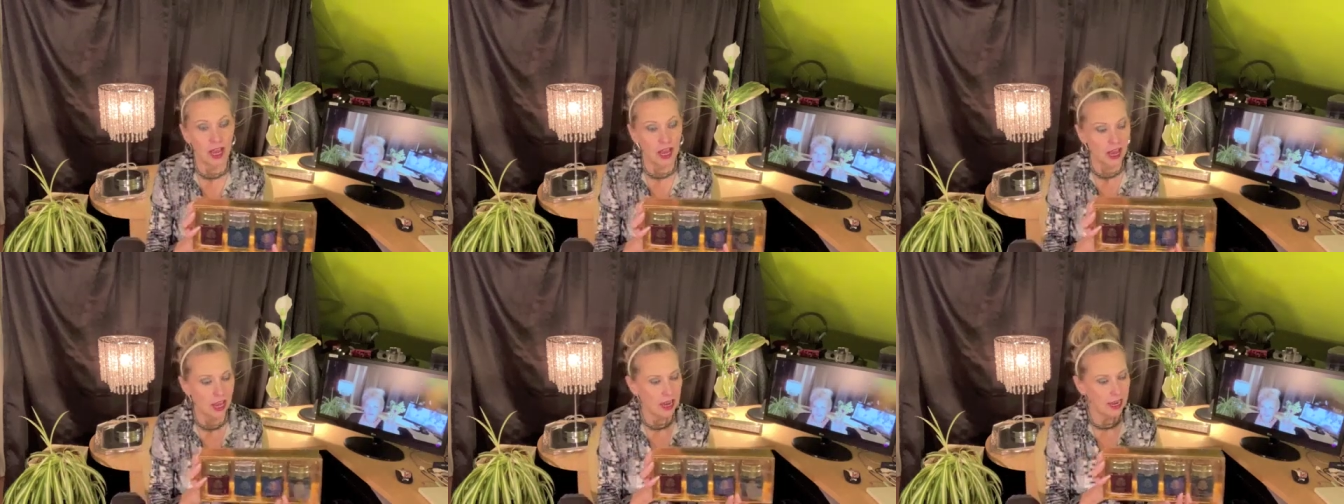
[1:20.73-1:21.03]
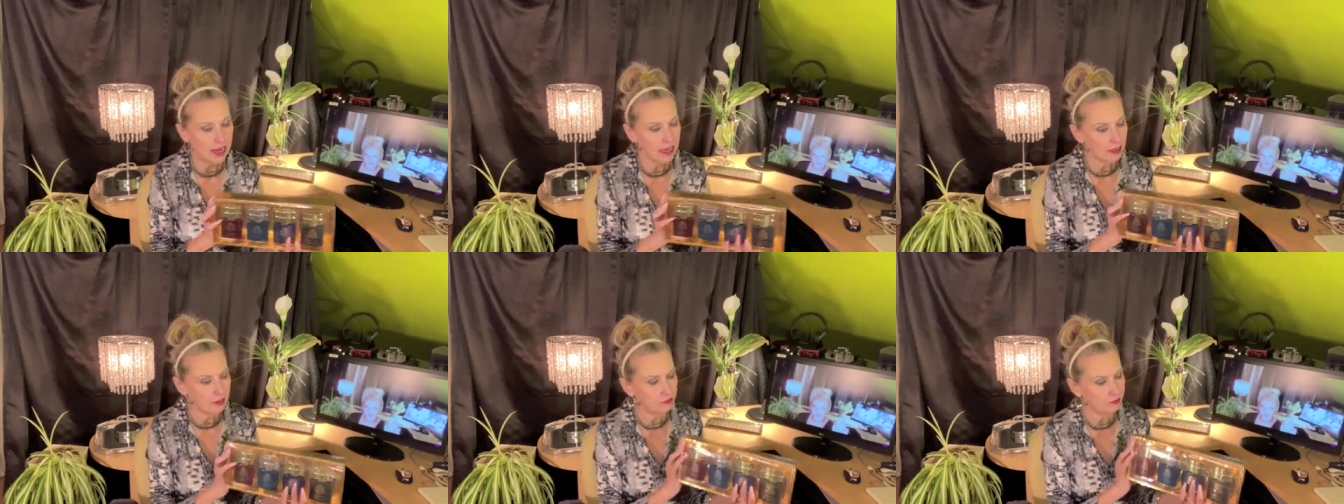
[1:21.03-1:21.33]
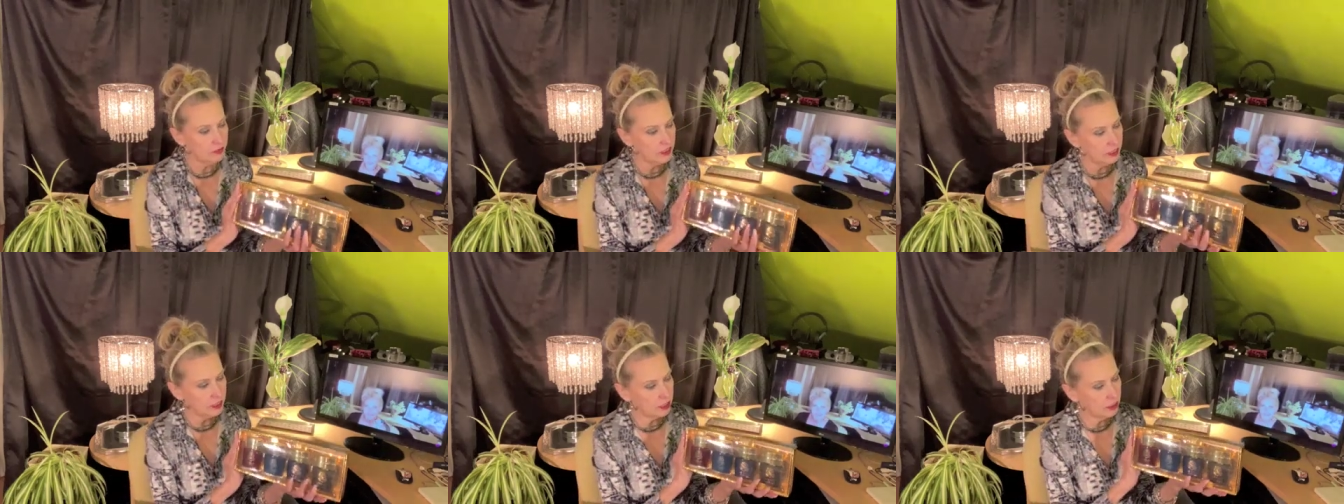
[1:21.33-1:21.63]
I had a
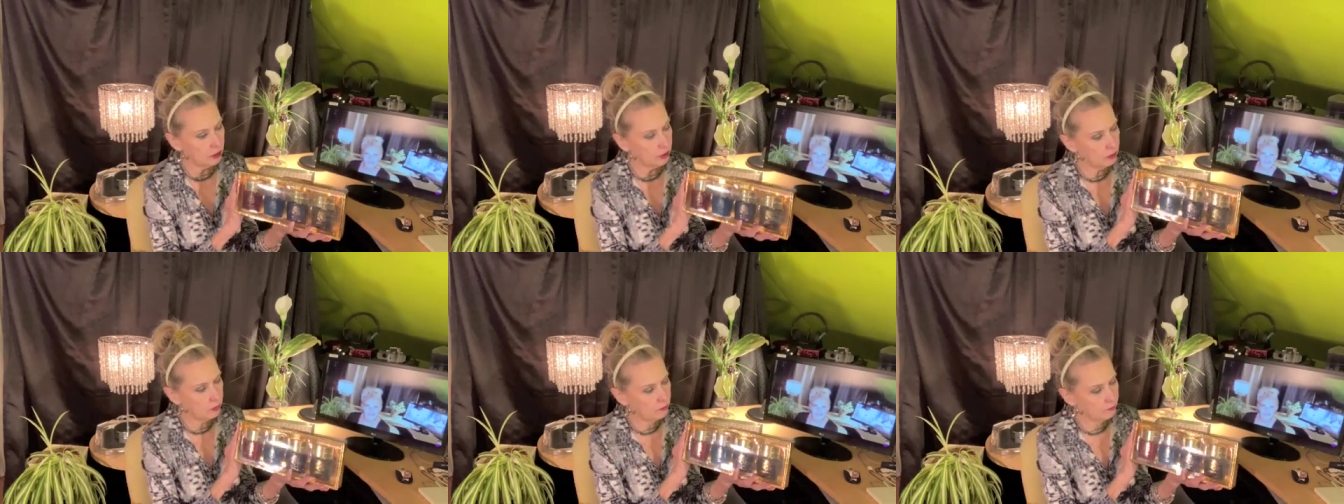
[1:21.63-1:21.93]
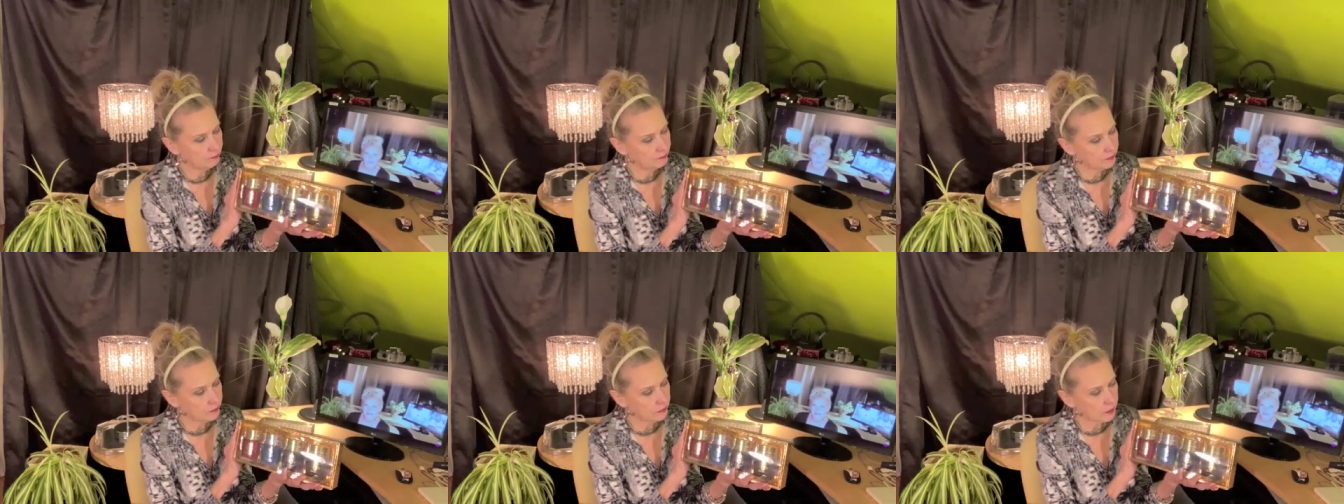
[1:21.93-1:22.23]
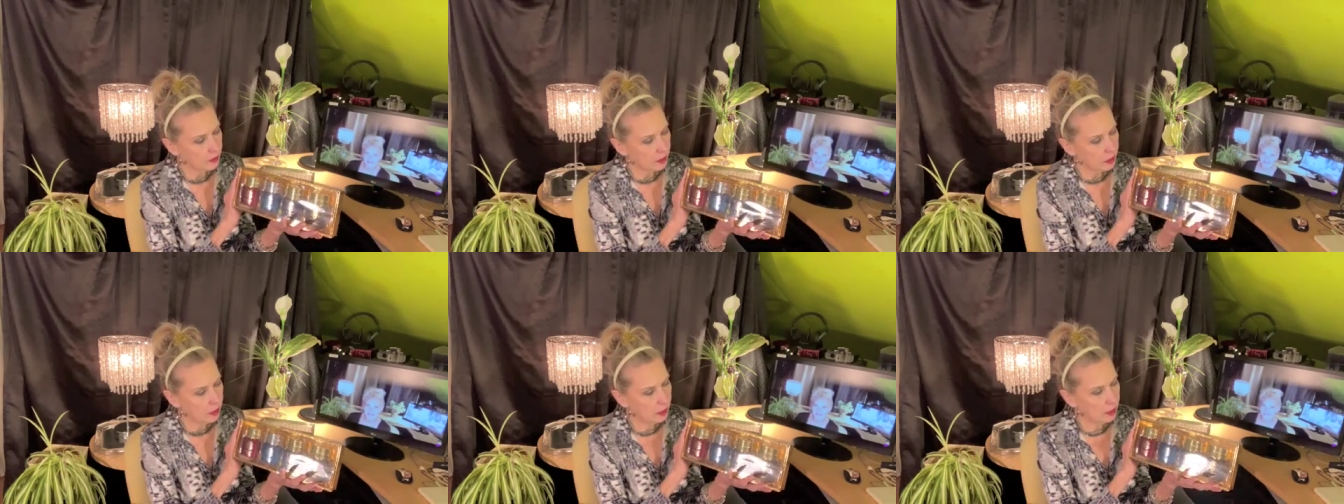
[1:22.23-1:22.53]
video,
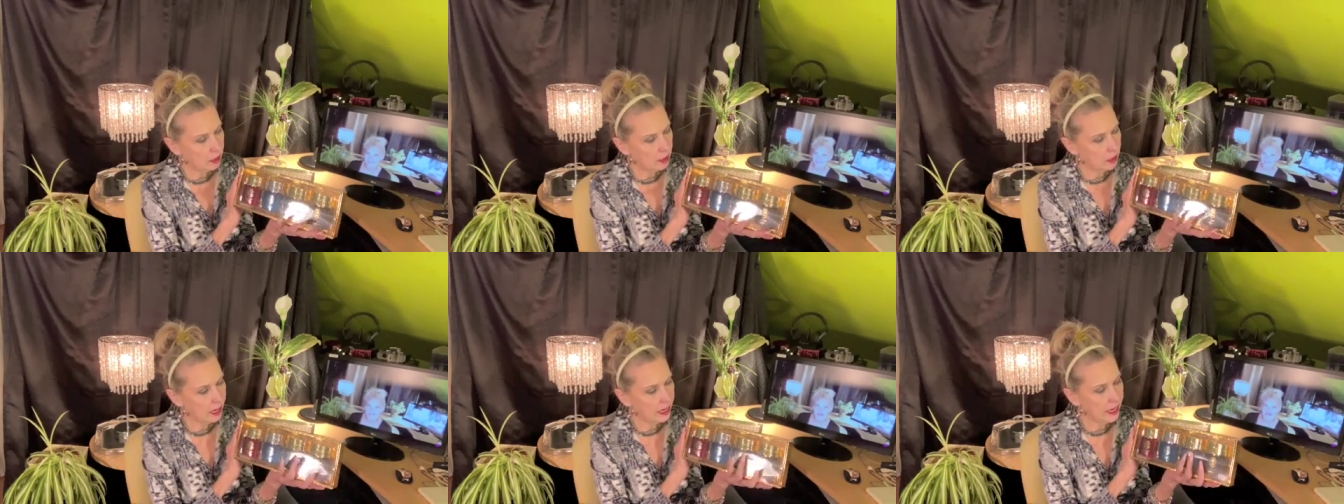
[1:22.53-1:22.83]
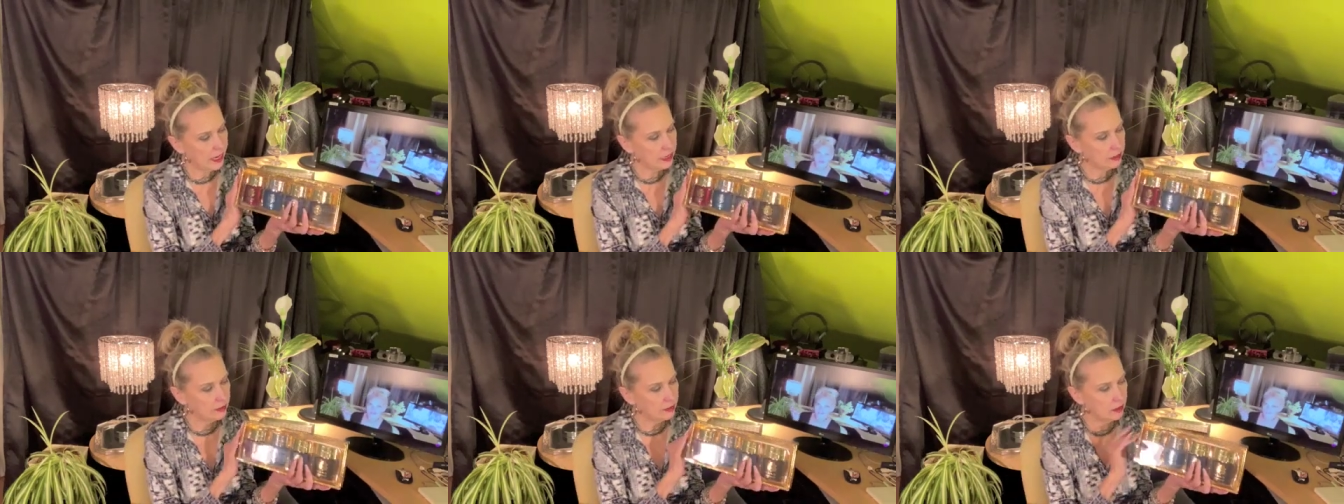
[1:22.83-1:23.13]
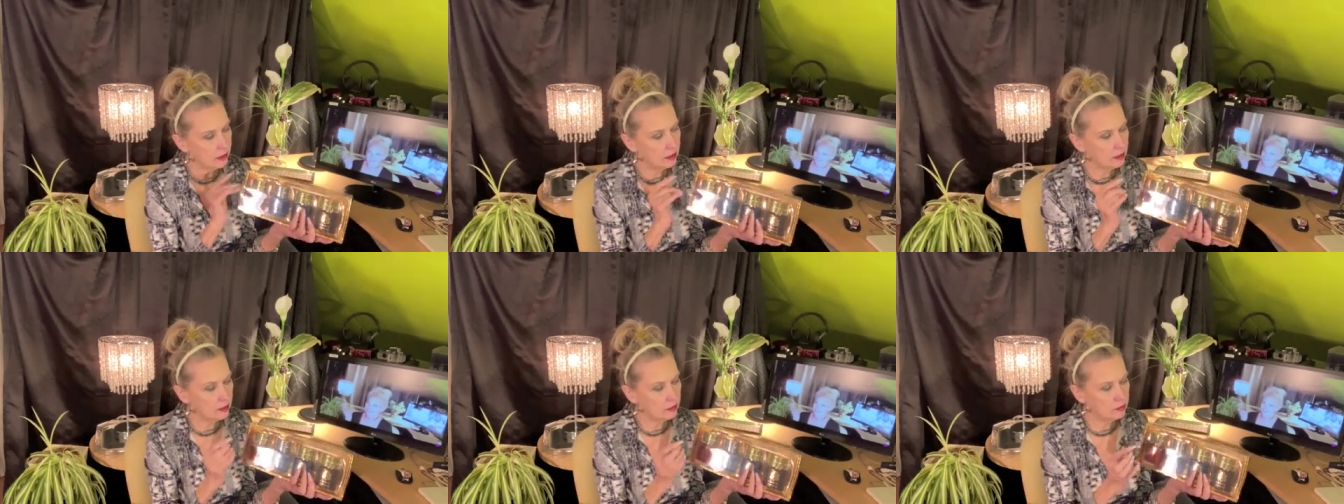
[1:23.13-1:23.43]
I
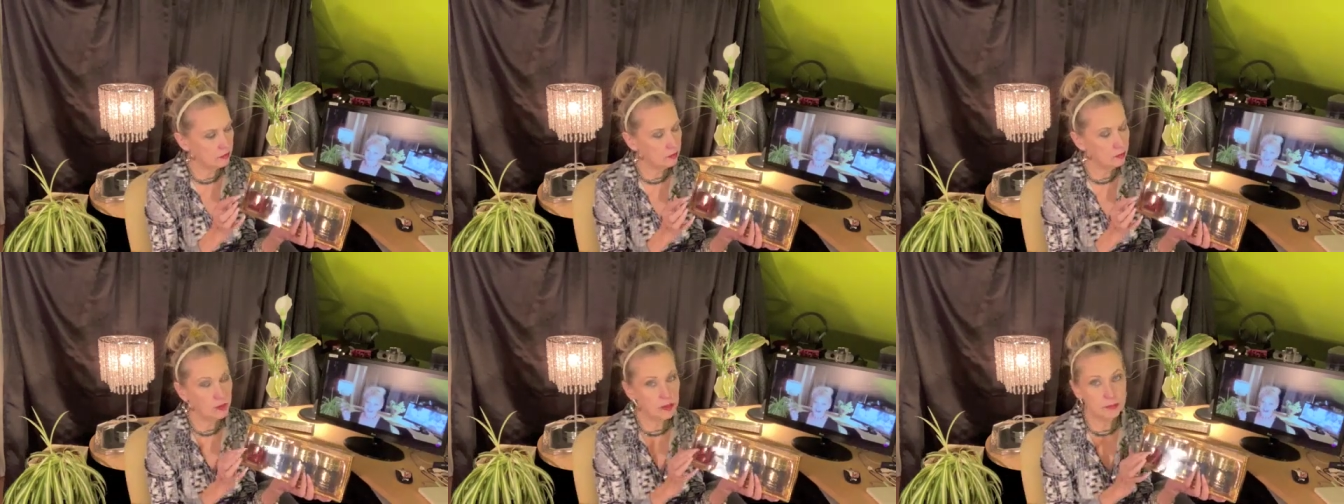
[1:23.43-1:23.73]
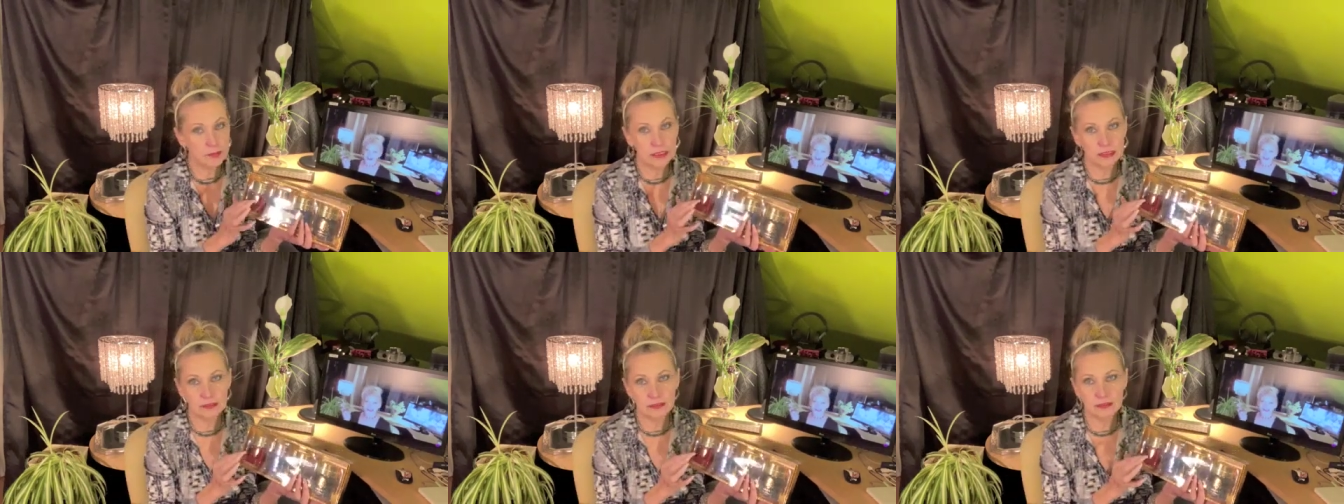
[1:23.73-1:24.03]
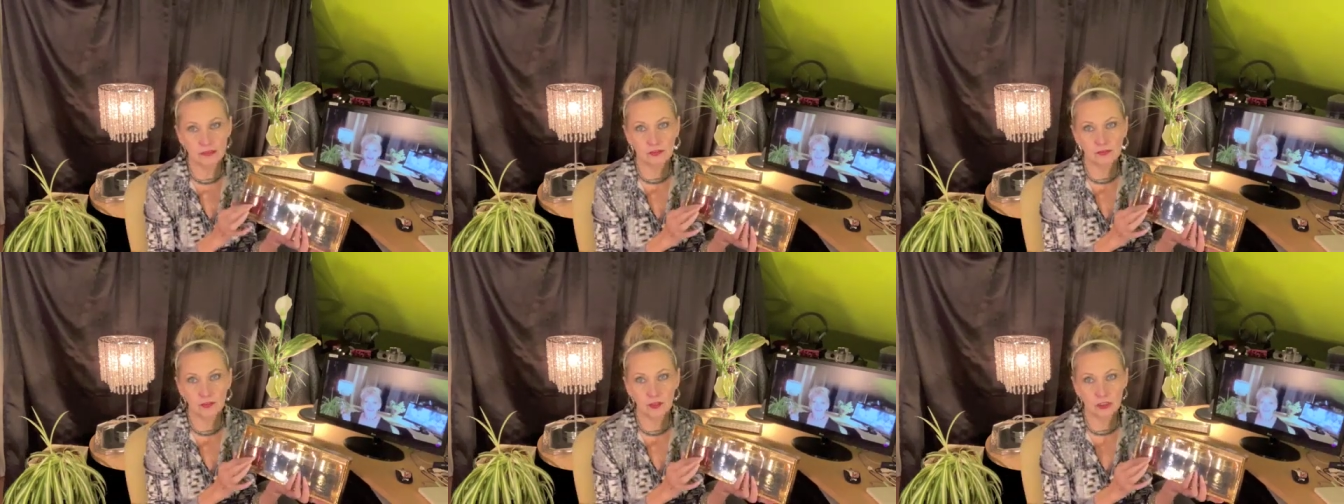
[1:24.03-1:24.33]
had the
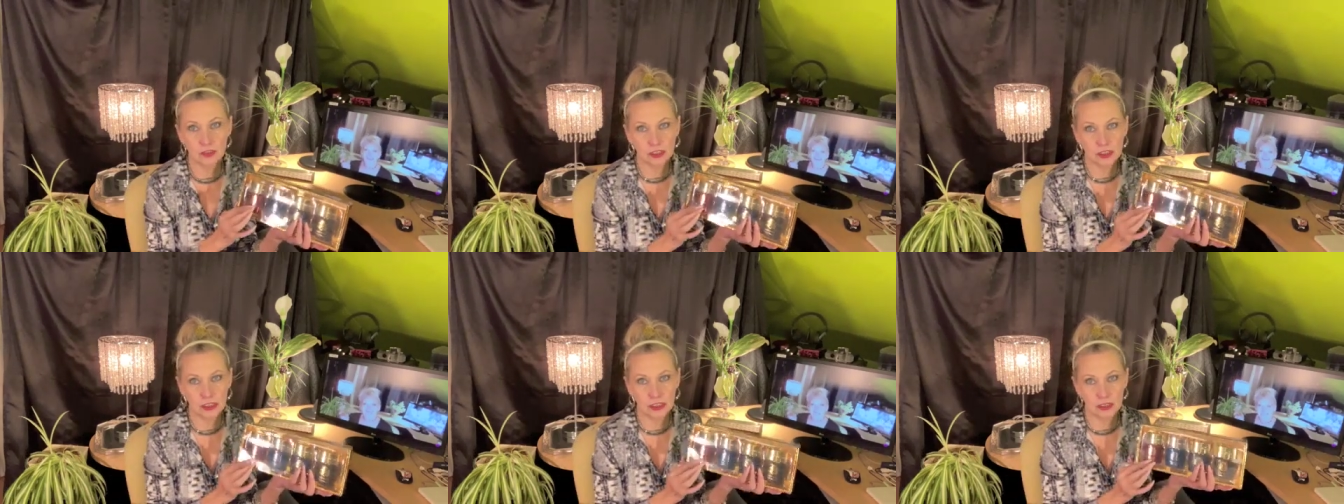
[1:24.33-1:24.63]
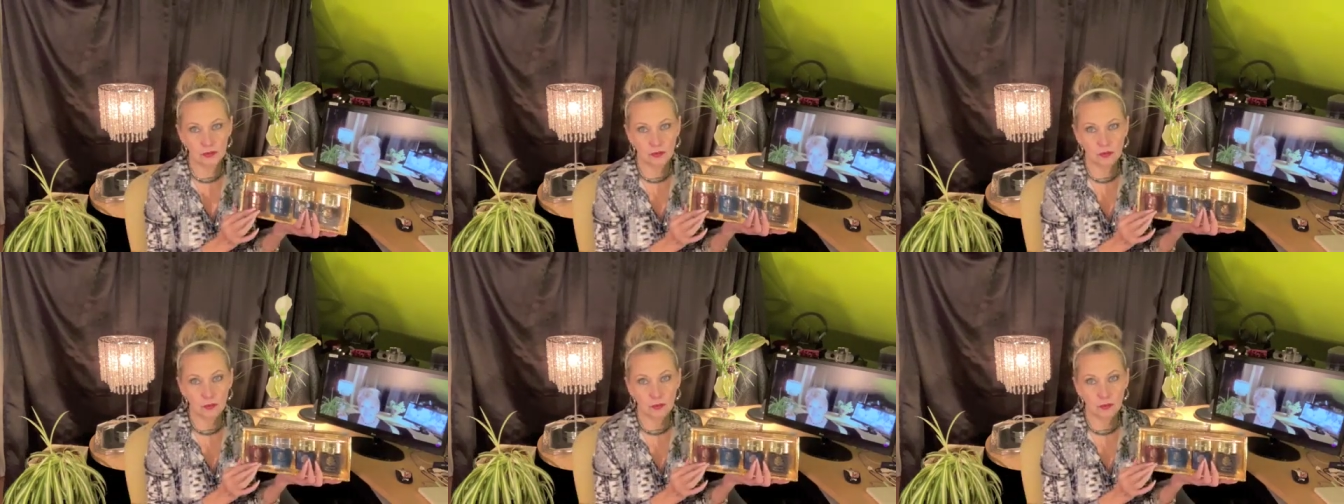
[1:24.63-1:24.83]
women's version,